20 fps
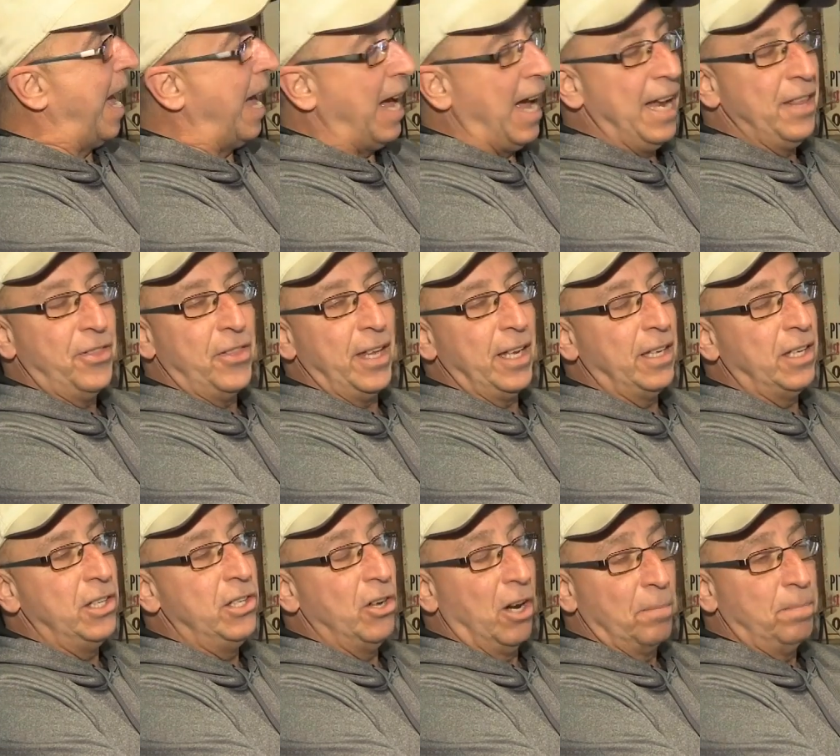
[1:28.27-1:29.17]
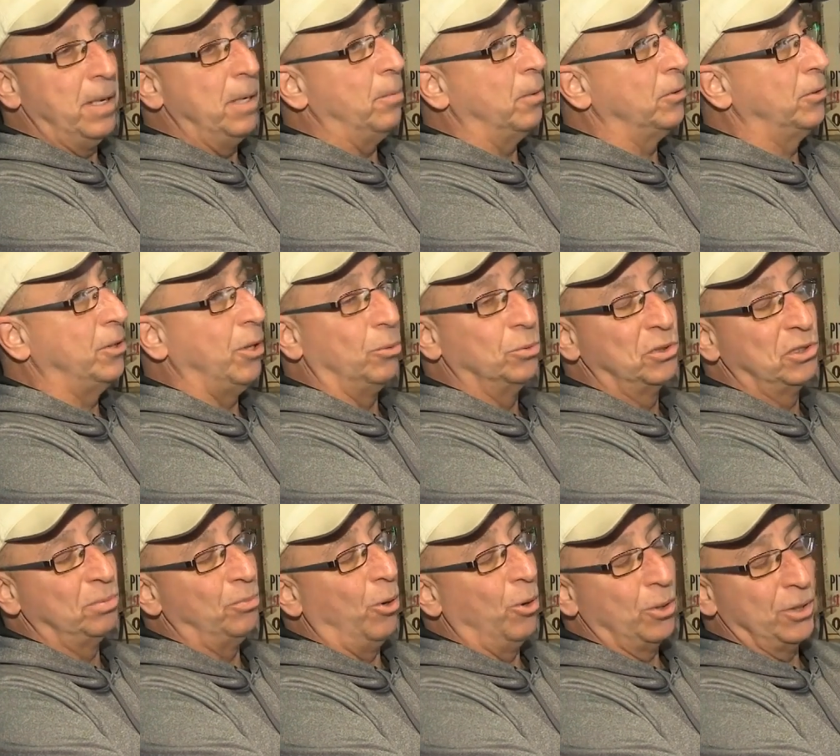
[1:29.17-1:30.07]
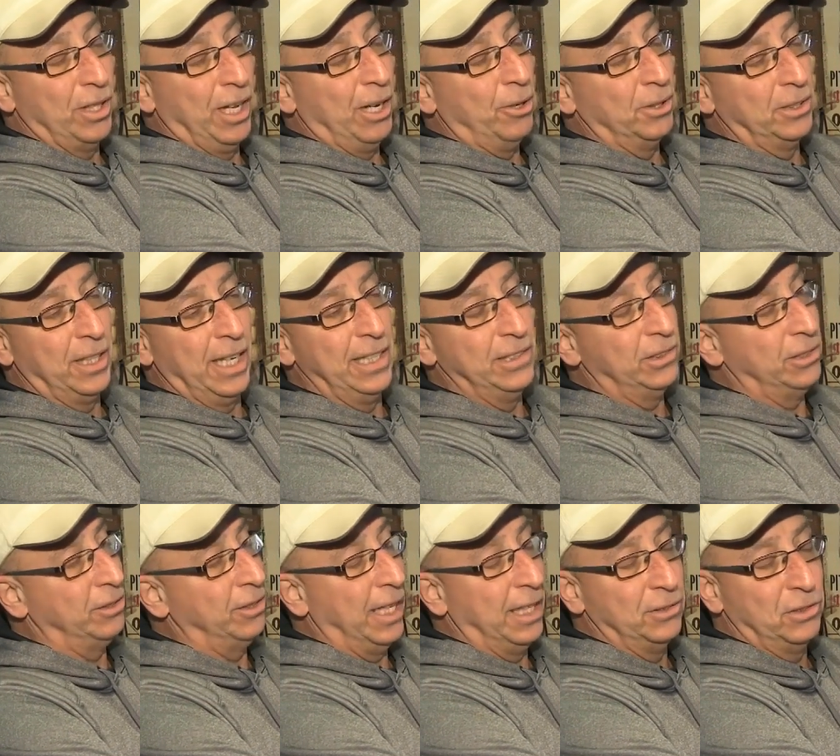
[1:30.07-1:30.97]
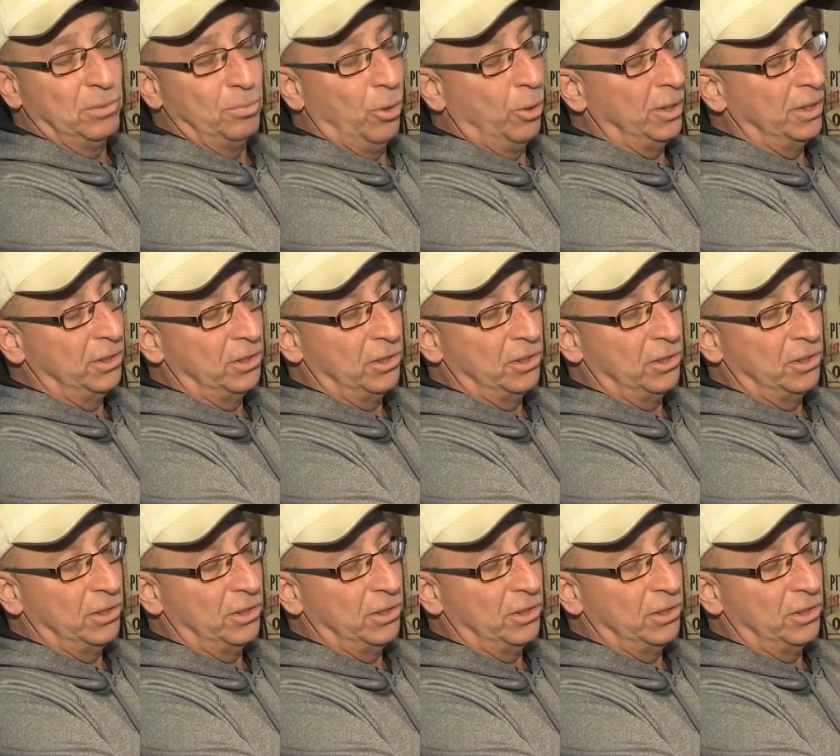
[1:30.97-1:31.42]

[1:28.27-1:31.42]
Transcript: I think young people don't smoke nowadays. They're not smoking